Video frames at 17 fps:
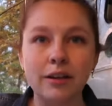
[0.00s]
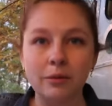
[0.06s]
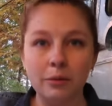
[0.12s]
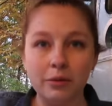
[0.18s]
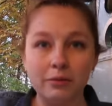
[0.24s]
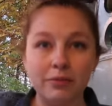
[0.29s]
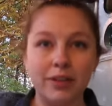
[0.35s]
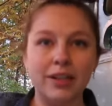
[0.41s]

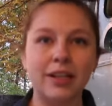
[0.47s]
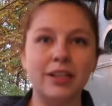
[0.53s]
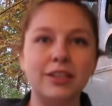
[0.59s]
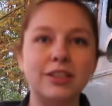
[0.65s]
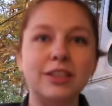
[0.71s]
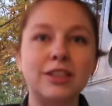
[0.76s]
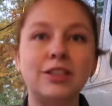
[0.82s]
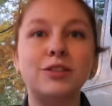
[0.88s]
We ran
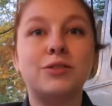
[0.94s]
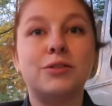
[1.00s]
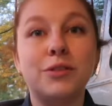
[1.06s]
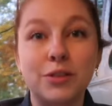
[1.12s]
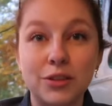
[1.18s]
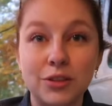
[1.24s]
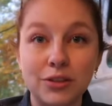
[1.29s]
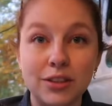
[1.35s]
out to the
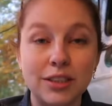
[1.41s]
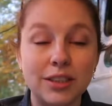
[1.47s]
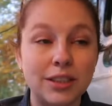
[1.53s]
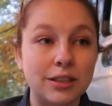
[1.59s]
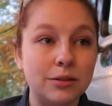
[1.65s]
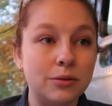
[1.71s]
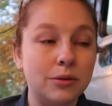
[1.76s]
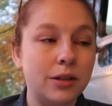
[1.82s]
grocery
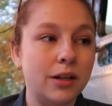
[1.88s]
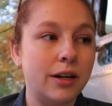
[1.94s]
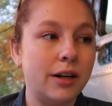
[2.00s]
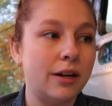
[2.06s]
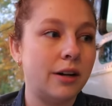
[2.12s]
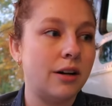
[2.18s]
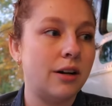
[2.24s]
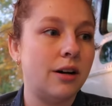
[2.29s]
store
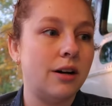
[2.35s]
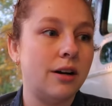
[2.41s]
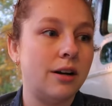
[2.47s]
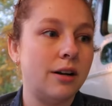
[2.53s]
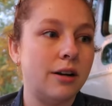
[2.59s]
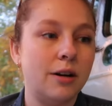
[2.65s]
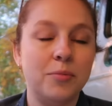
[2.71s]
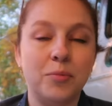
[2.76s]
and got
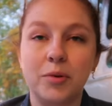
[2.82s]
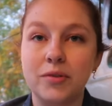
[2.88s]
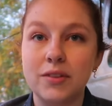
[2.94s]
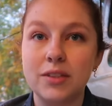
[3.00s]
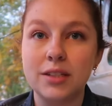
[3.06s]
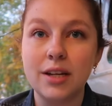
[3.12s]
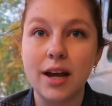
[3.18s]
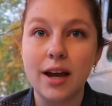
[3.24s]
a couple of
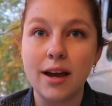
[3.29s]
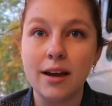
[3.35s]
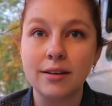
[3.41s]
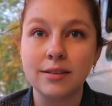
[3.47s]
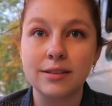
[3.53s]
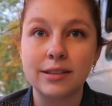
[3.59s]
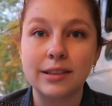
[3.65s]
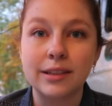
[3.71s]

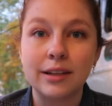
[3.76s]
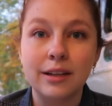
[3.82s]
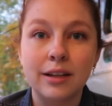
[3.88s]
snacks